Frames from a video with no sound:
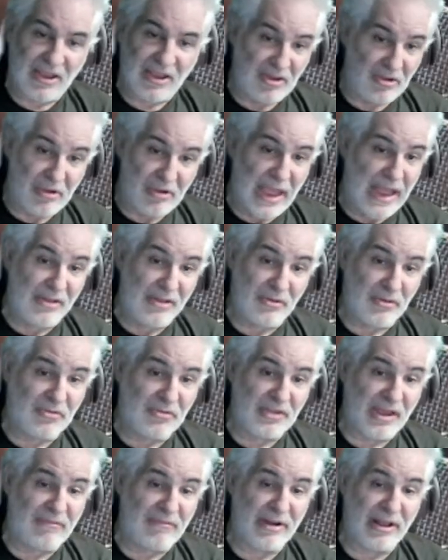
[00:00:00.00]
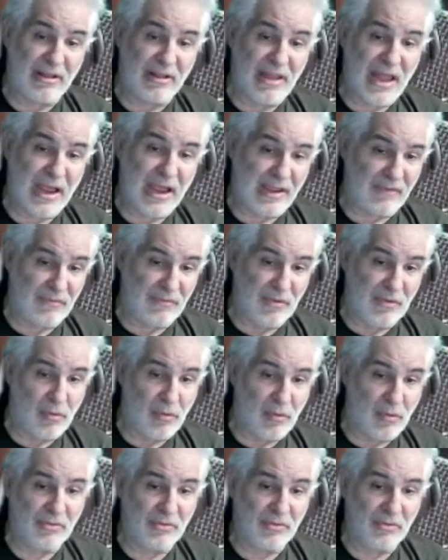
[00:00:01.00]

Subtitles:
You can do 7 o'clock if you want